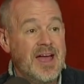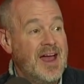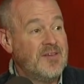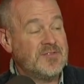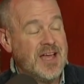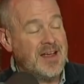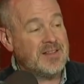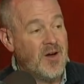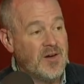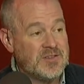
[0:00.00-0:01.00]
And if Tank
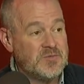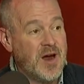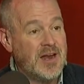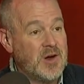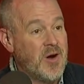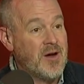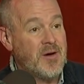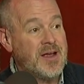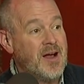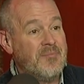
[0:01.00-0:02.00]
Lawrence and Randy
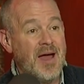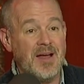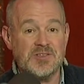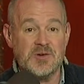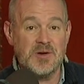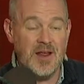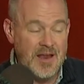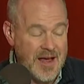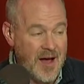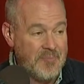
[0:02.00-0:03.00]
Gregory come back soon and
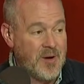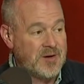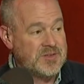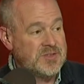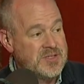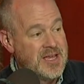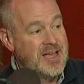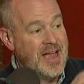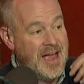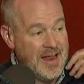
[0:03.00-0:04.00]
they got Parsons
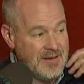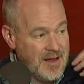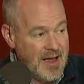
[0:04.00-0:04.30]
and,